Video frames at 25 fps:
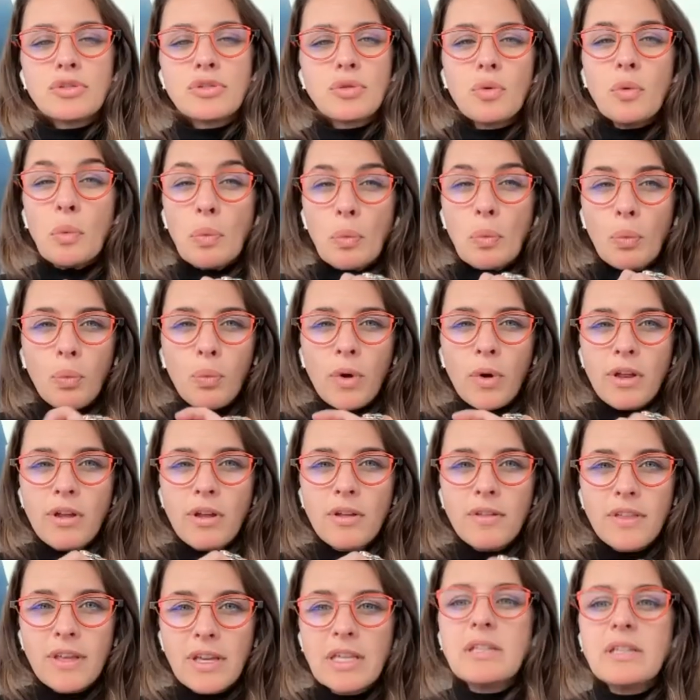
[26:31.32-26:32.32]
so what do
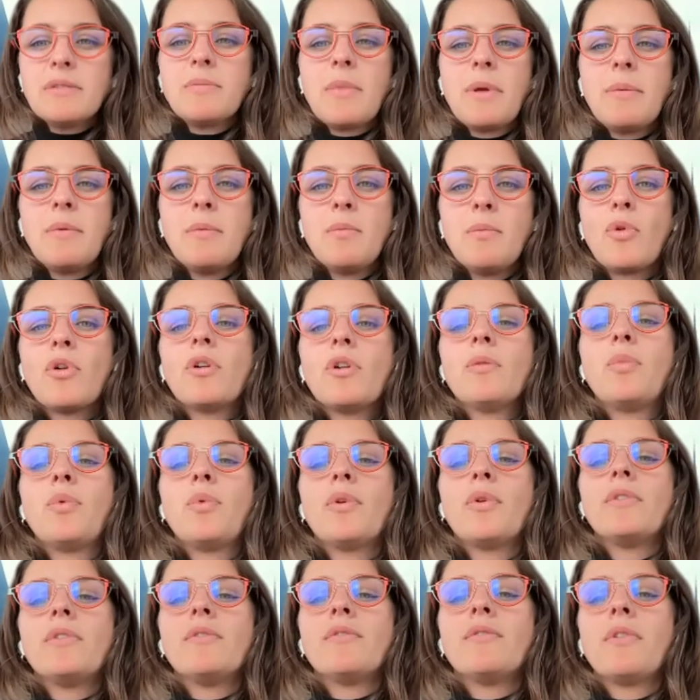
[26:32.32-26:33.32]
you think is maybe more
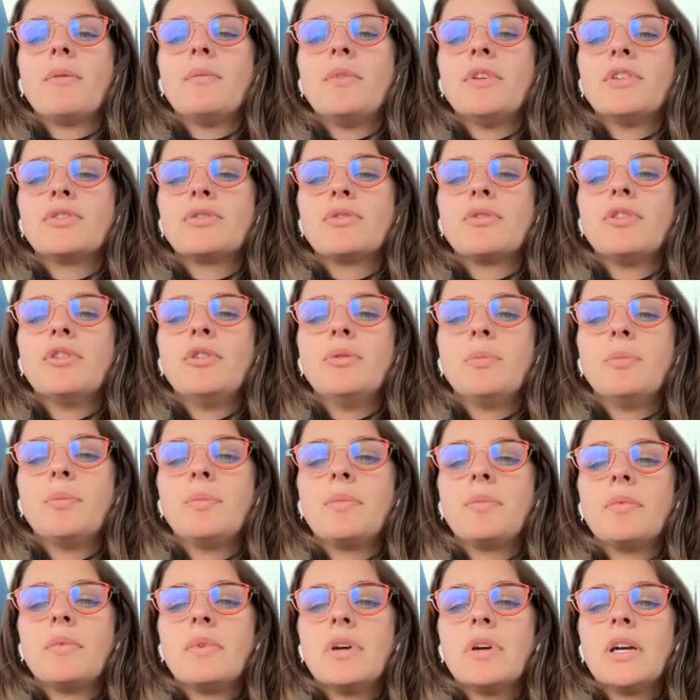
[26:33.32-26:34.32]
important from this group
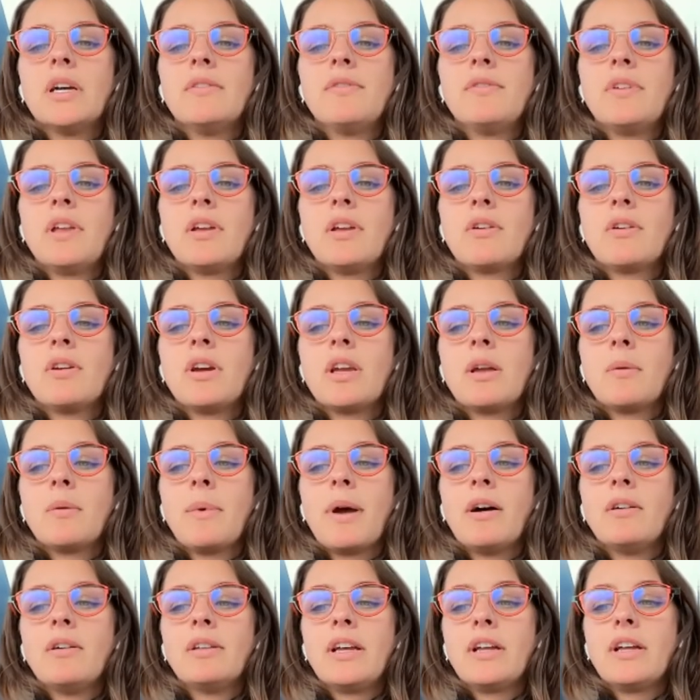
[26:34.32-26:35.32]
of hearing
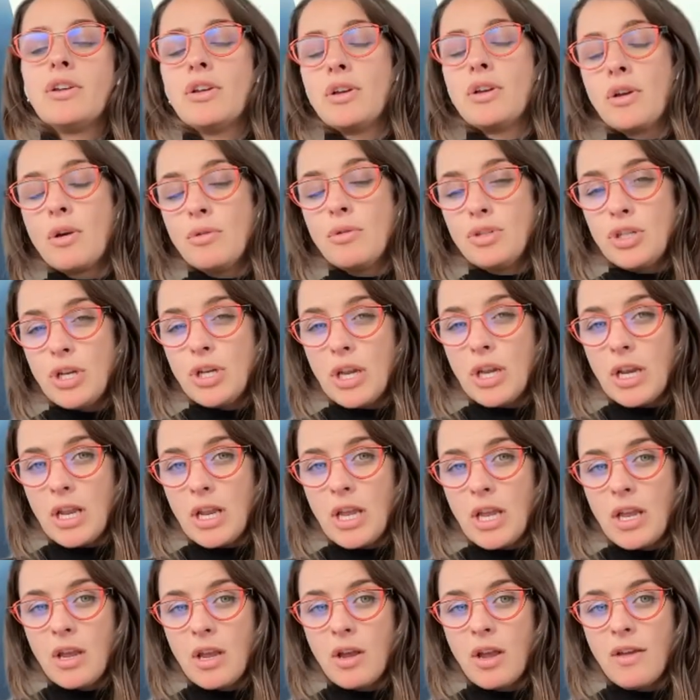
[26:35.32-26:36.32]
about like
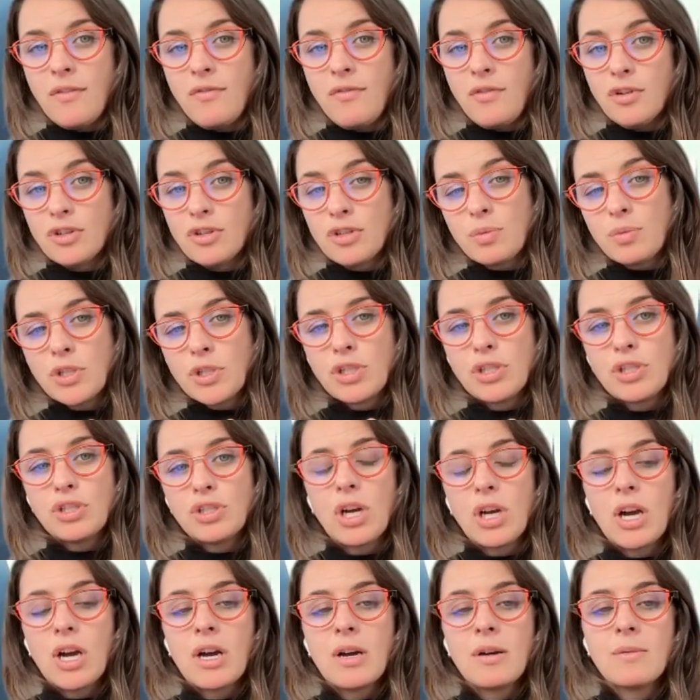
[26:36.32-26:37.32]
negotiating if you're
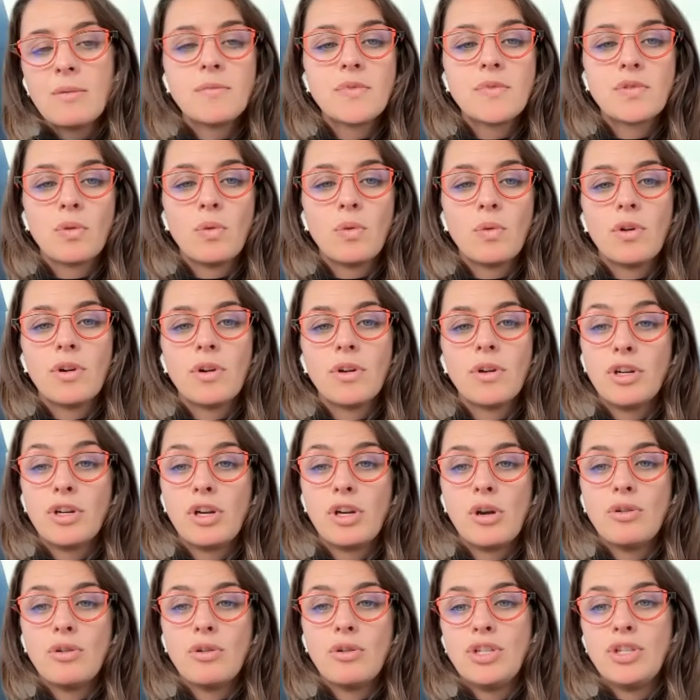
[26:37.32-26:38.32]
switching jobs or
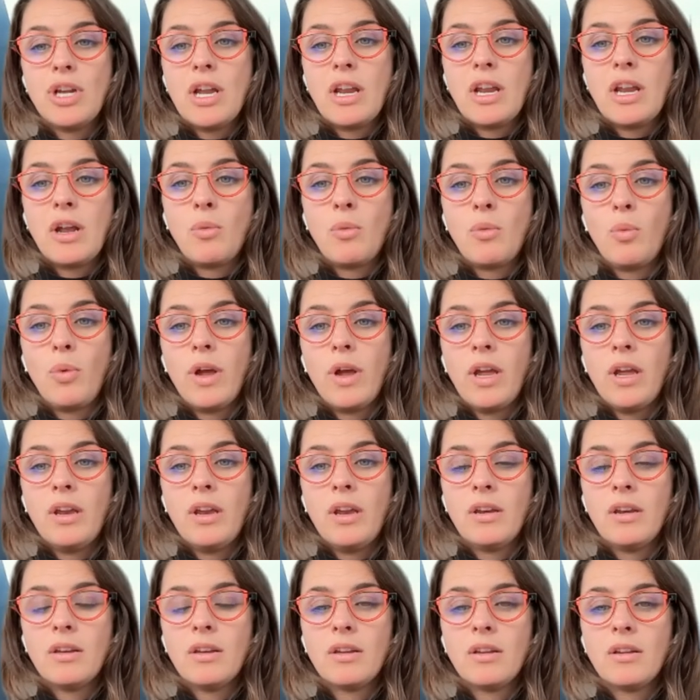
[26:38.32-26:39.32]
negotiating
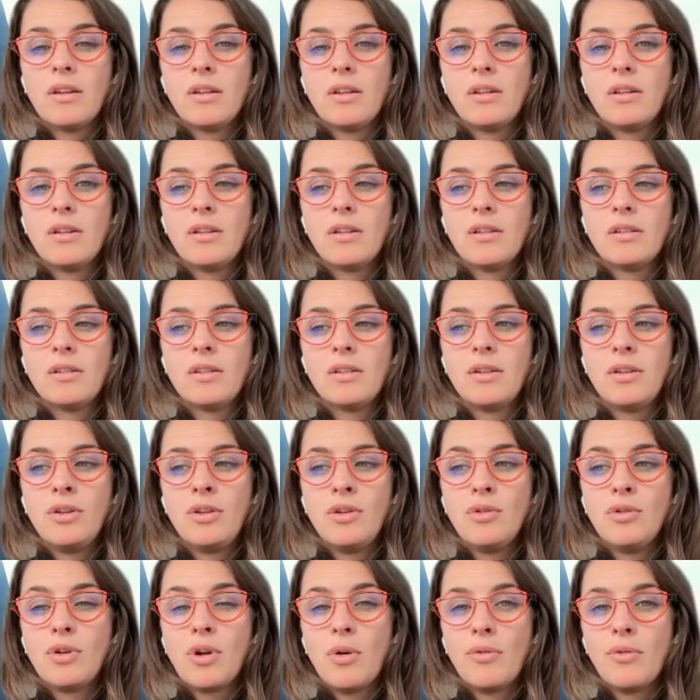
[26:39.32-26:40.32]
when
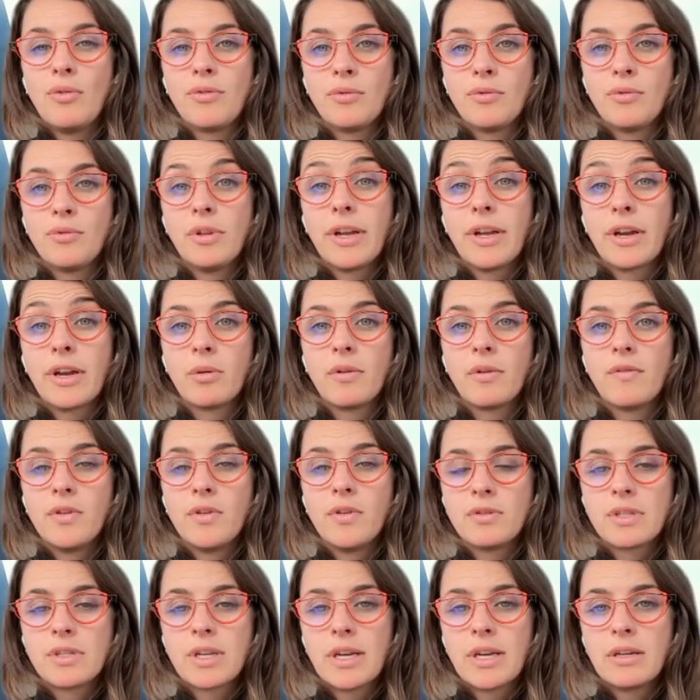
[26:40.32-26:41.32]
you go through like a
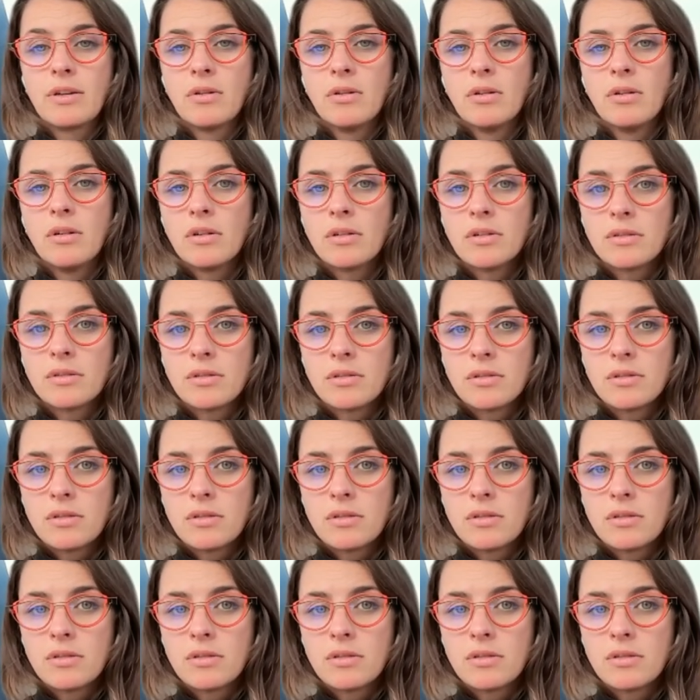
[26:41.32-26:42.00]
review cycle?